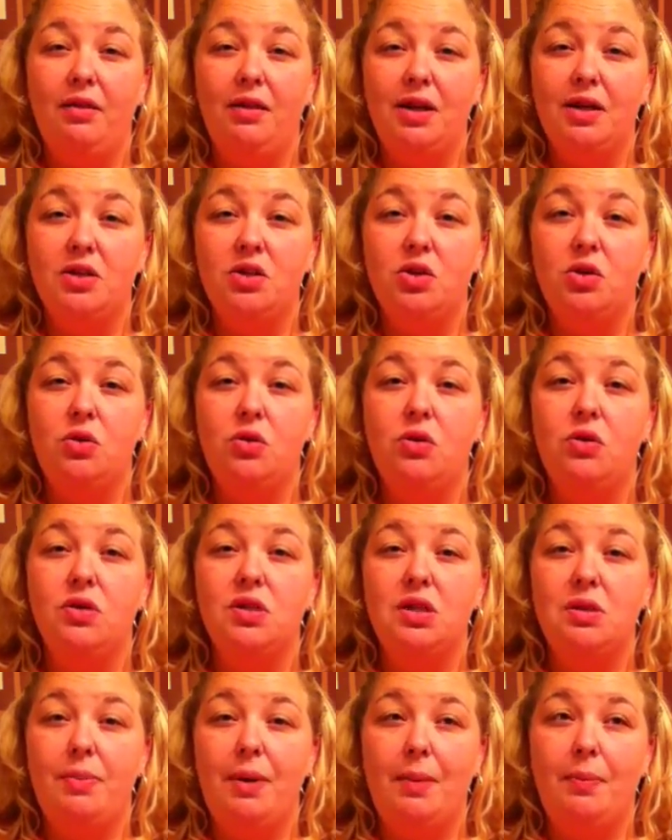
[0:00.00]

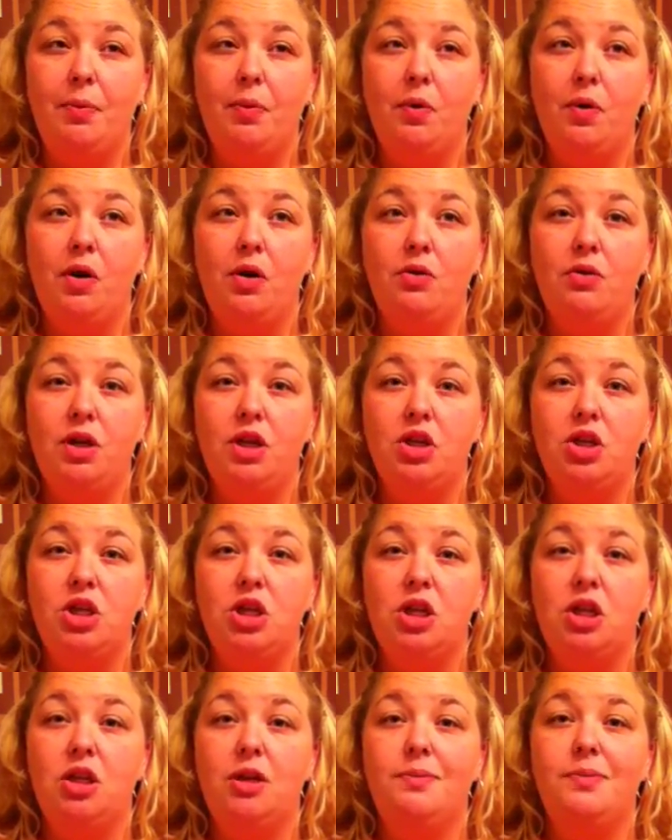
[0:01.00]
lentils, the pepperoni
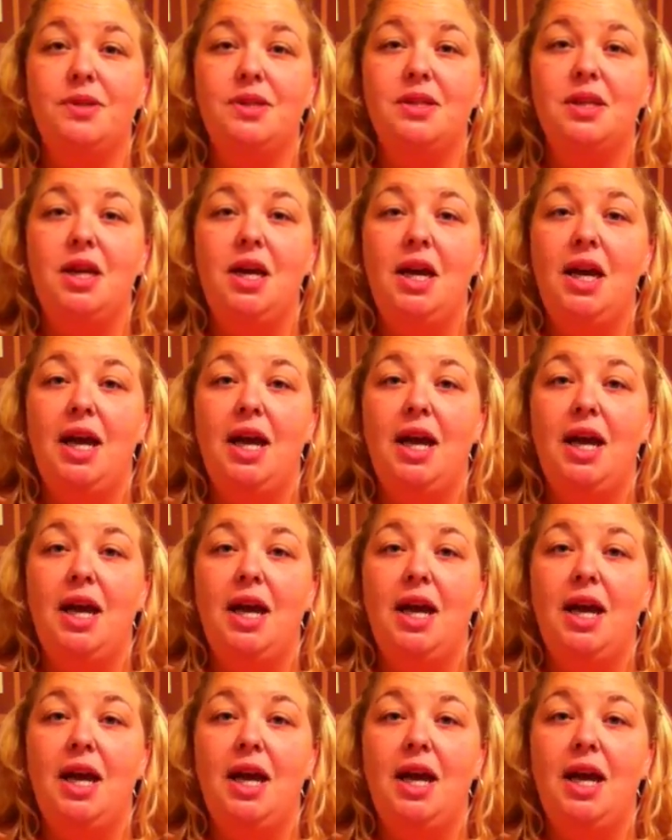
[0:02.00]
chips,